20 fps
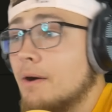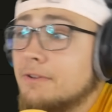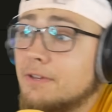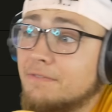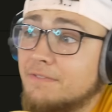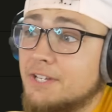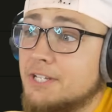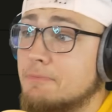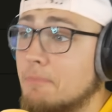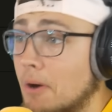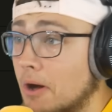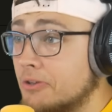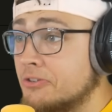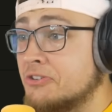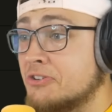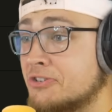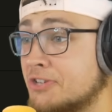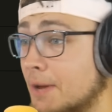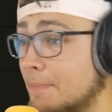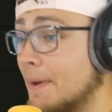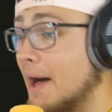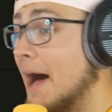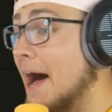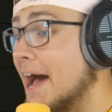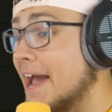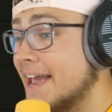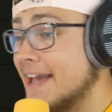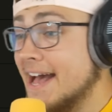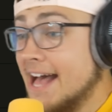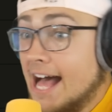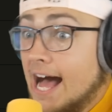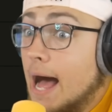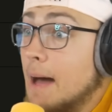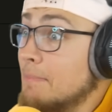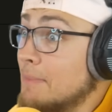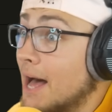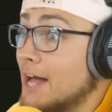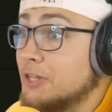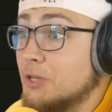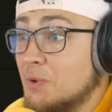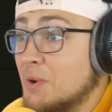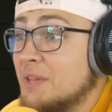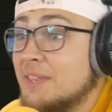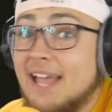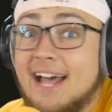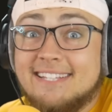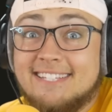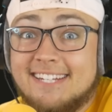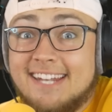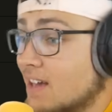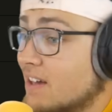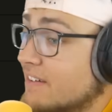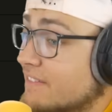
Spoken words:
these monsters up high, I'm not doing that today.